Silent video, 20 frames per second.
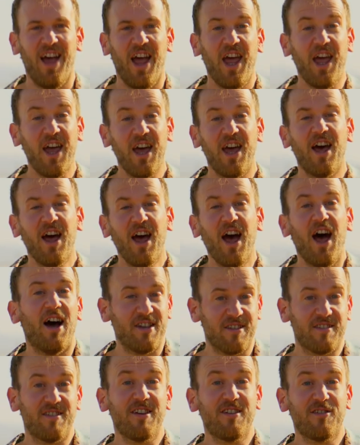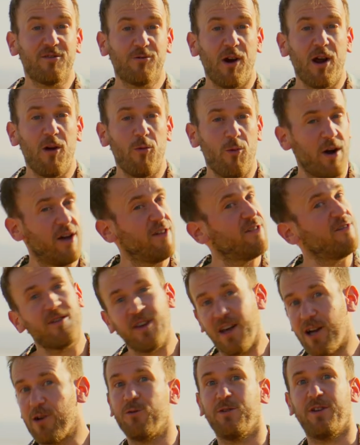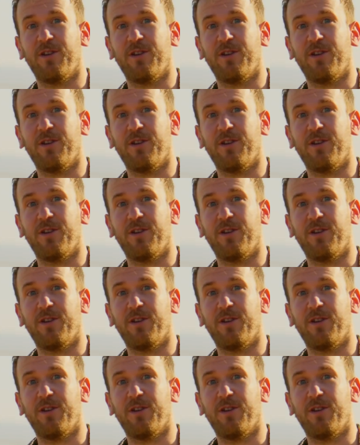Here are six great ways to tackle